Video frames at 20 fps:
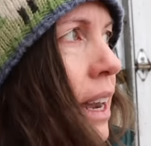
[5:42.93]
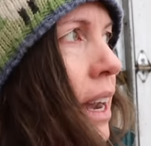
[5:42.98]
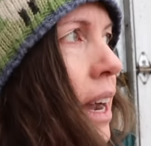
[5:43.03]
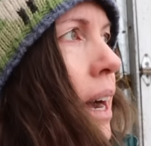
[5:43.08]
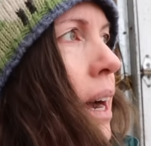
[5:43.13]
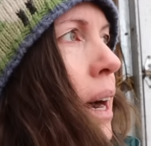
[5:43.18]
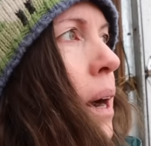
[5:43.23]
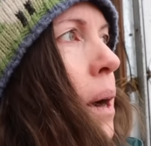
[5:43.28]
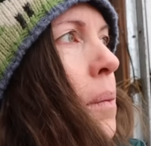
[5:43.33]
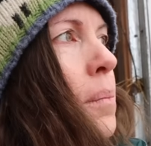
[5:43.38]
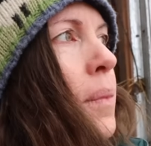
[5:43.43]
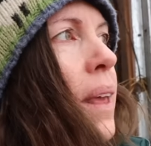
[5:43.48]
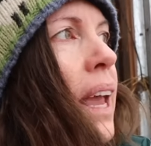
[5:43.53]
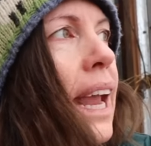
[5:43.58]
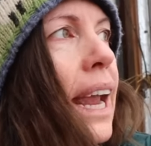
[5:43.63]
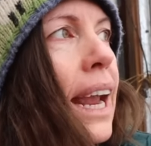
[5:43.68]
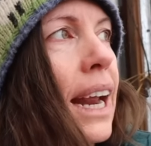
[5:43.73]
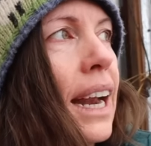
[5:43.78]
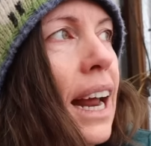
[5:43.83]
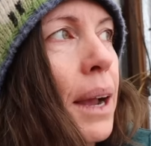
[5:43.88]
Um,
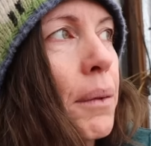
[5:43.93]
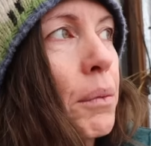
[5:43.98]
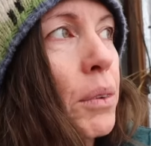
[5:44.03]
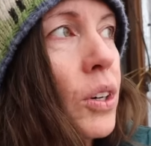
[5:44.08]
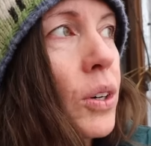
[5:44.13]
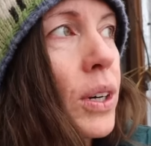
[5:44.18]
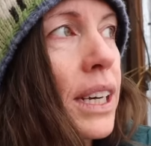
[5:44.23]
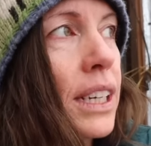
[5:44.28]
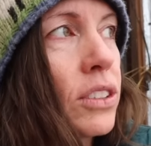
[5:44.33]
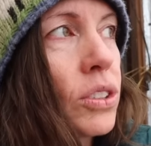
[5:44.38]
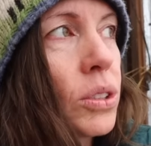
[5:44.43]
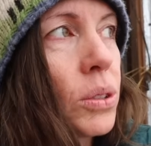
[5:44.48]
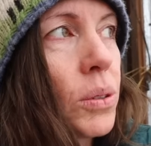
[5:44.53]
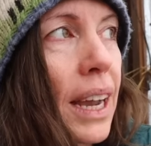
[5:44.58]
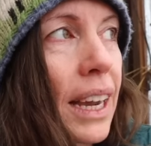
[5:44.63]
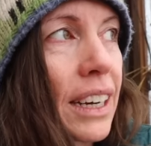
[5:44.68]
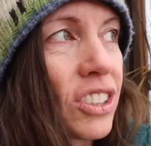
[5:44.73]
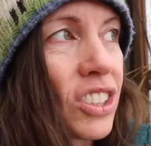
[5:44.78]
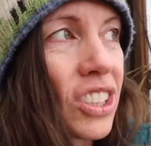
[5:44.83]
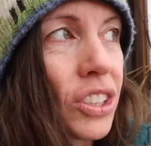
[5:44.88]
and I'm going to
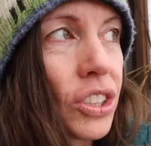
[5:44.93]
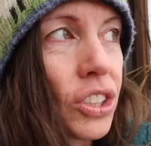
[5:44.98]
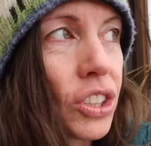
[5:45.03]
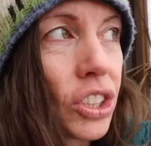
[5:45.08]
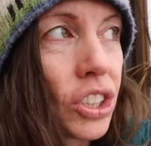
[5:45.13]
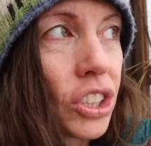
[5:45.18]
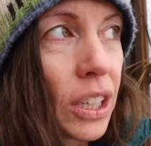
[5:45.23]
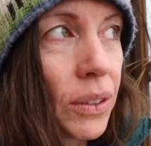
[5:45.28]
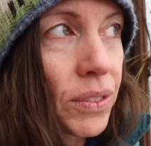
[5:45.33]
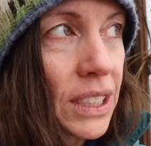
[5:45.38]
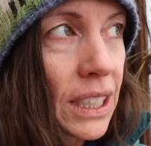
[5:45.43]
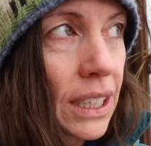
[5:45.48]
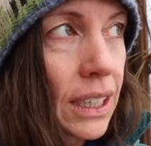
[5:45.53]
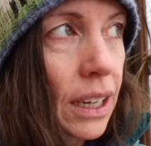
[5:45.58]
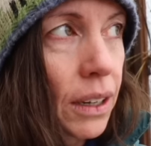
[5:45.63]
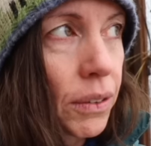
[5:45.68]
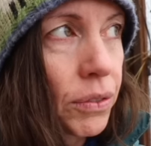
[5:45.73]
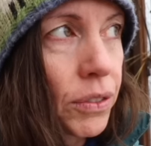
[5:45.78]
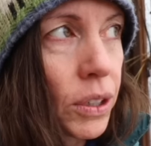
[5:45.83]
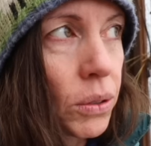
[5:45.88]
actually shift it
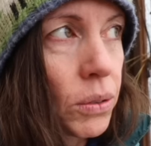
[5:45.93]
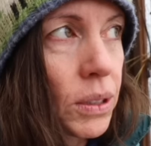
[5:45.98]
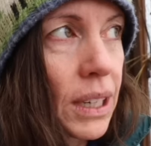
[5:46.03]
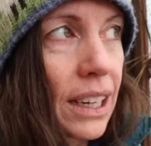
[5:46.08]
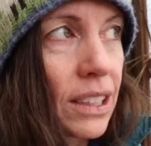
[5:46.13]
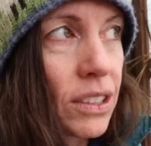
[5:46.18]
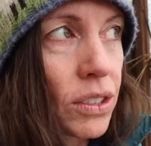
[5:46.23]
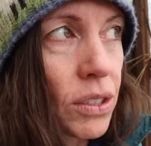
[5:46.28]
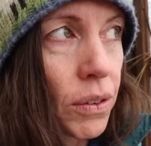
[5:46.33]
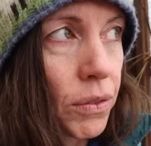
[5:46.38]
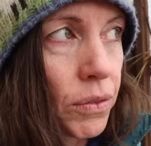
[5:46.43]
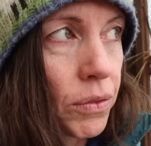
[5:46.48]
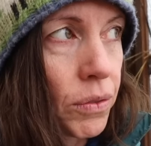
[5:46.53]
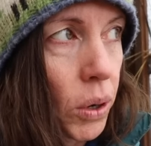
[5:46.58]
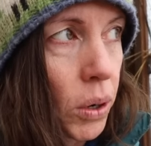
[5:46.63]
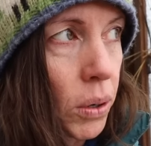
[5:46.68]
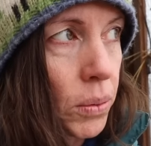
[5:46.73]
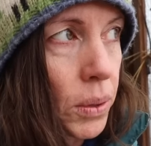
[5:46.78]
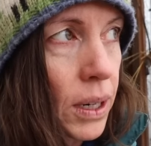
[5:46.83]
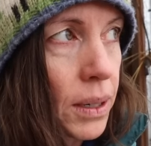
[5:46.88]
a few days
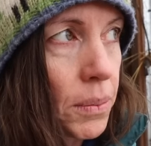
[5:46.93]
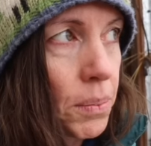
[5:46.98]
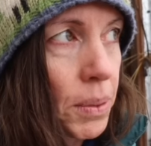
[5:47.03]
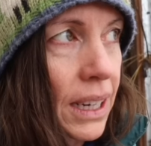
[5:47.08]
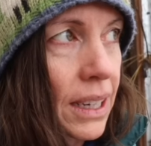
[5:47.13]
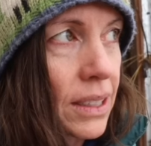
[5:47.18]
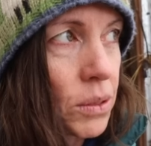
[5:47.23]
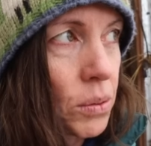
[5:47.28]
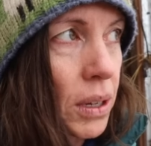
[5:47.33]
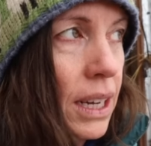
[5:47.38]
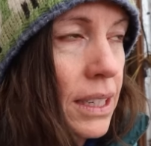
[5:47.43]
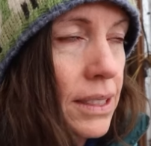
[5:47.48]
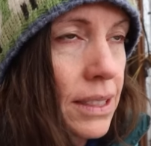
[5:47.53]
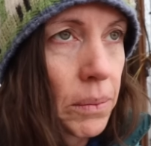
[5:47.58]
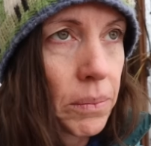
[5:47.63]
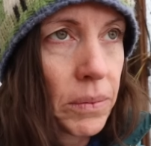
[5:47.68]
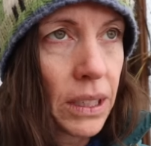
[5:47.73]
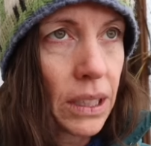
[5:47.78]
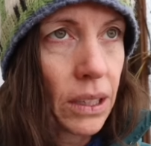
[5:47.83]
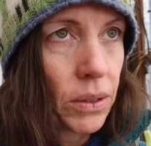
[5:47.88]
forward because we got
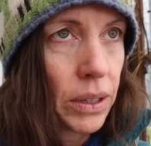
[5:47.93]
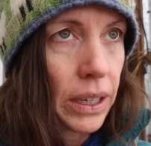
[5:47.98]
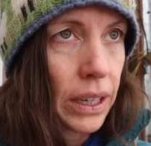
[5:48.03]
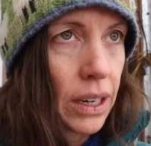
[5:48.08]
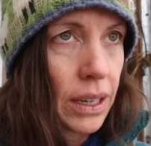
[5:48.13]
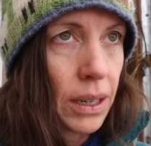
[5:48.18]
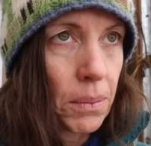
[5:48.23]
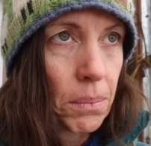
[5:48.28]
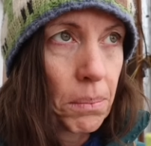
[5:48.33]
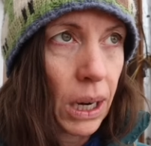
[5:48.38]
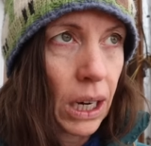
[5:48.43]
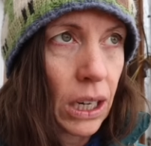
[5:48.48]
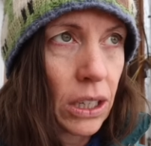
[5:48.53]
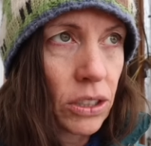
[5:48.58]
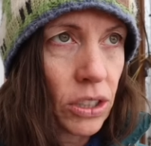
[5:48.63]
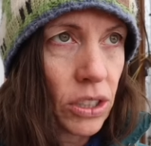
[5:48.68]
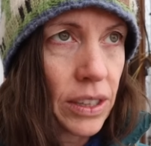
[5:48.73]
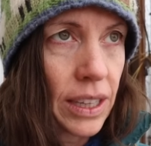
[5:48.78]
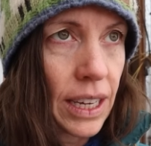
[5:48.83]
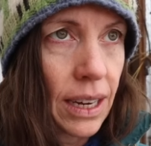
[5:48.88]
something going on in
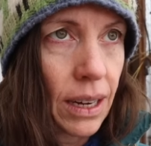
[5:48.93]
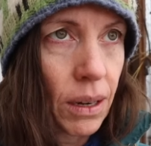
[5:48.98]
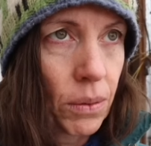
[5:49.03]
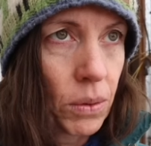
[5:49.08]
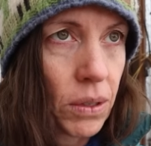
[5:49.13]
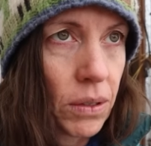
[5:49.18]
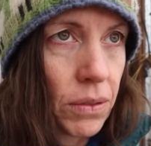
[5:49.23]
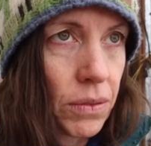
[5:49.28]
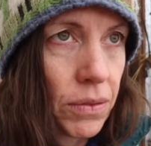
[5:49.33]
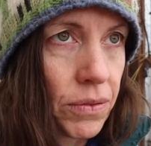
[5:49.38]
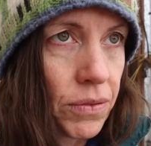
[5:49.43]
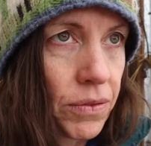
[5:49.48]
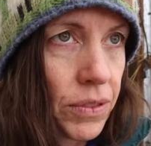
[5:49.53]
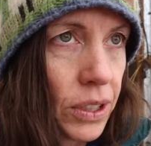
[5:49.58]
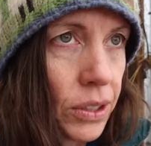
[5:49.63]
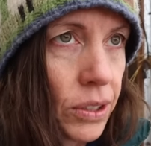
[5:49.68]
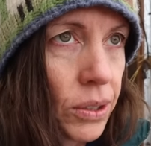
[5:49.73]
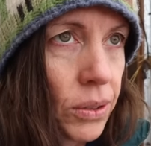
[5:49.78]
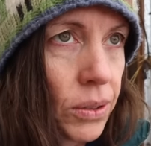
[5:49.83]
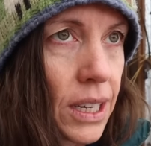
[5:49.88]
March that I will
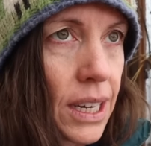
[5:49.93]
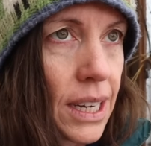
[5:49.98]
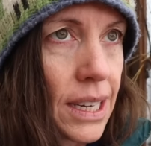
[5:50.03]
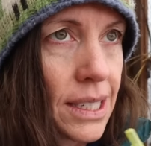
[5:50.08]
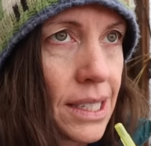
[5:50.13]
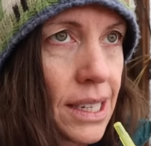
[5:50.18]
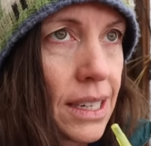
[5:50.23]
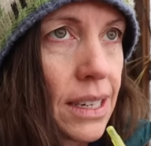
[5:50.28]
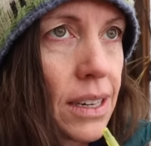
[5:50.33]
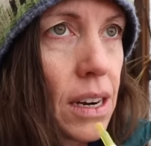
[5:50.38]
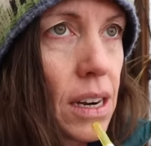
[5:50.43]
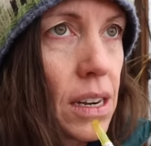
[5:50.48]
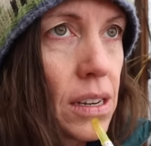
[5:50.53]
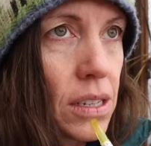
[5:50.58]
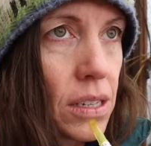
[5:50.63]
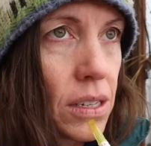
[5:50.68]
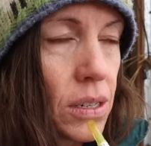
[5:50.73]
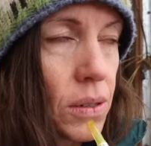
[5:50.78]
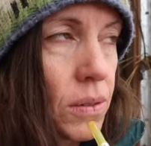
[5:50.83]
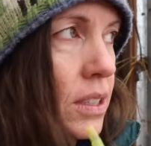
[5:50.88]
fill you guys in
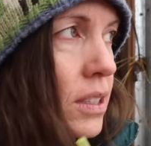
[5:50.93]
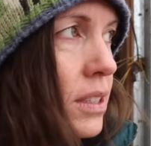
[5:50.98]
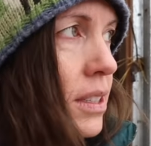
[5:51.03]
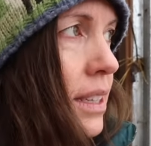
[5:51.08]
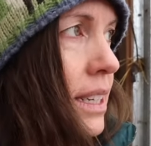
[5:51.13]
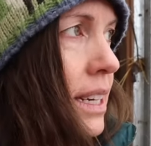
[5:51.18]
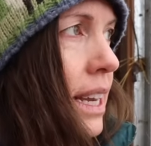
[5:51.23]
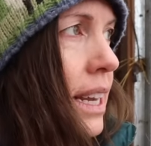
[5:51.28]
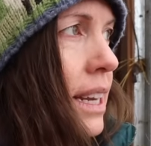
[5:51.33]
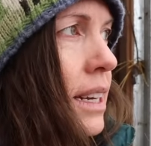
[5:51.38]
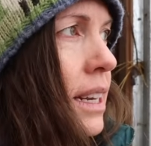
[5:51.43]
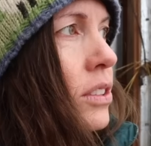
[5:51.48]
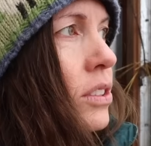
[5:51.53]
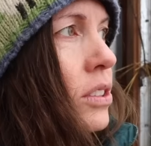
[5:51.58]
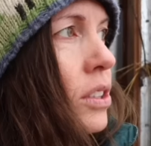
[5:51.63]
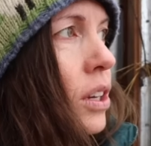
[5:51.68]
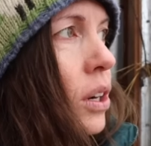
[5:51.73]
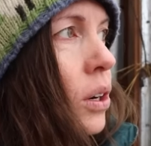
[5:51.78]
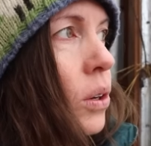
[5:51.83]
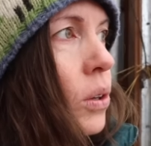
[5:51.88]
sooner to the date.
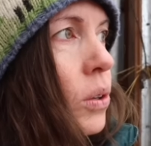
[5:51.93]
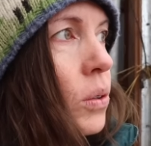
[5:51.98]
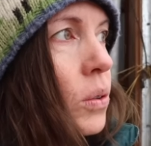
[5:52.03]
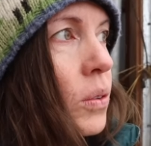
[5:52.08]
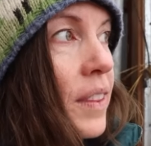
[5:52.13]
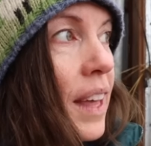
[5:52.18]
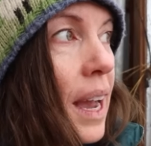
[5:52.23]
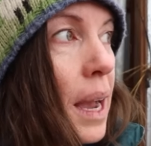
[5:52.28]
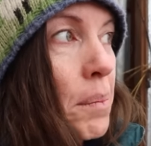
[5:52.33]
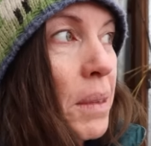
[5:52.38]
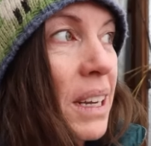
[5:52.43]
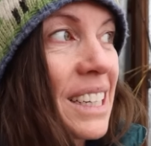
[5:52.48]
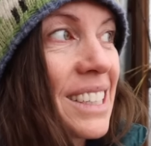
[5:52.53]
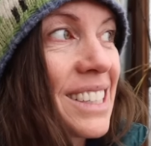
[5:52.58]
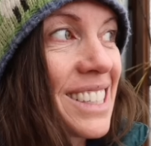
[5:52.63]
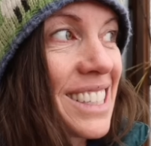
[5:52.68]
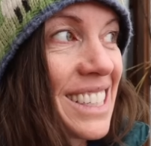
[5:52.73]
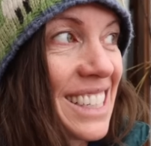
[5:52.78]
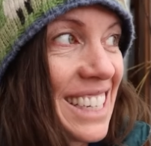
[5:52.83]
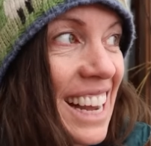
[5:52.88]
So that
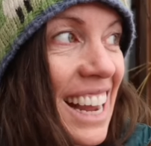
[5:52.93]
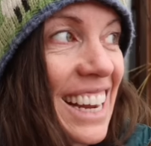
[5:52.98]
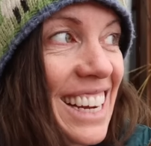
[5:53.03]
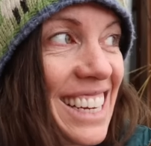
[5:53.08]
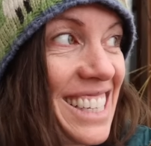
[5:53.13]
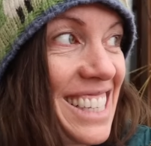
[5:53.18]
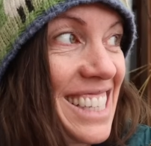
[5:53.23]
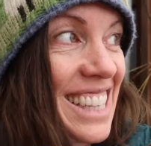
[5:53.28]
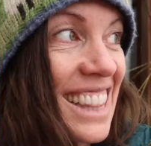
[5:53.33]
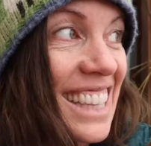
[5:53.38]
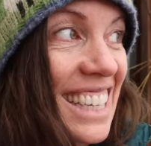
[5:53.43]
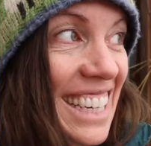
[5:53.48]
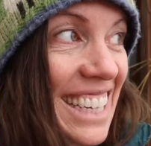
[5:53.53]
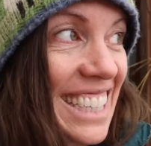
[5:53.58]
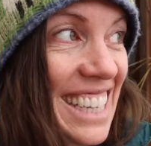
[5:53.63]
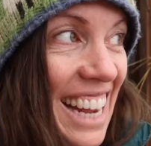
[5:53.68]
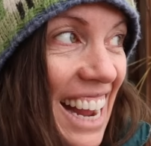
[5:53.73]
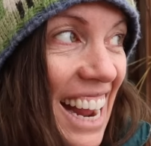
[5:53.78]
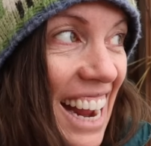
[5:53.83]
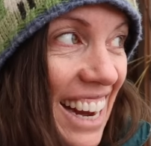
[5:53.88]
means today is
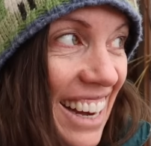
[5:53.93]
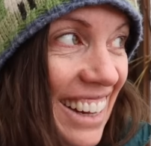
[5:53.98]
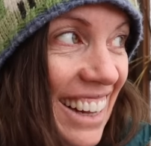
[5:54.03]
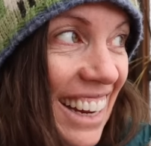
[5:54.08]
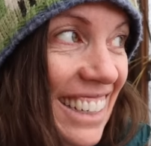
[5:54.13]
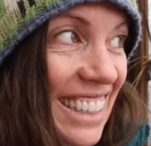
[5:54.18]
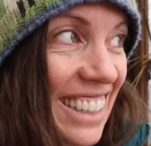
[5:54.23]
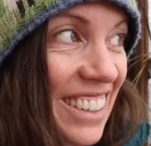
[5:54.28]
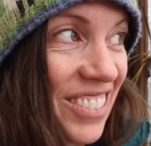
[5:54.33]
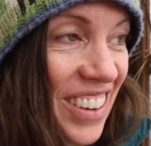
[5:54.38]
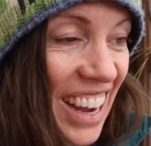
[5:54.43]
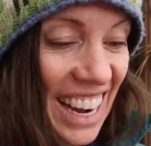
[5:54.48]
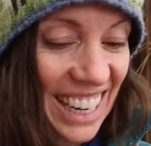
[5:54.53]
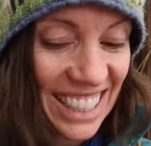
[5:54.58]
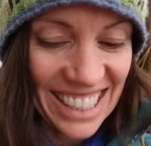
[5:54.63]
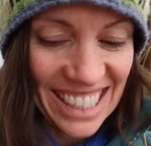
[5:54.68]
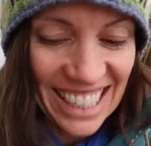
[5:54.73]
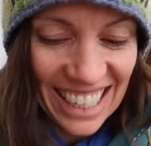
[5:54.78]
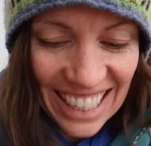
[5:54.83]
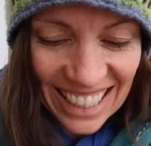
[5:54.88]
the day they need
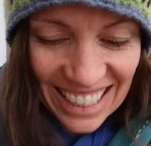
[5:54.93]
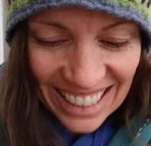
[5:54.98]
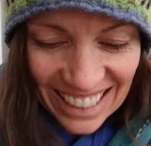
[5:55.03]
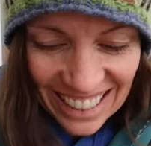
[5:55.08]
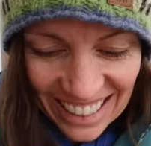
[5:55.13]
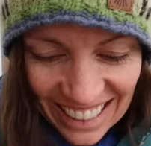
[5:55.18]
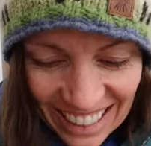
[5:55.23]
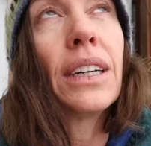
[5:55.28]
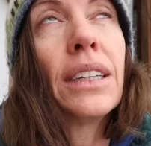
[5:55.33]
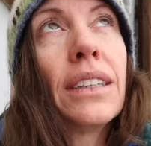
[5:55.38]
vaccinated.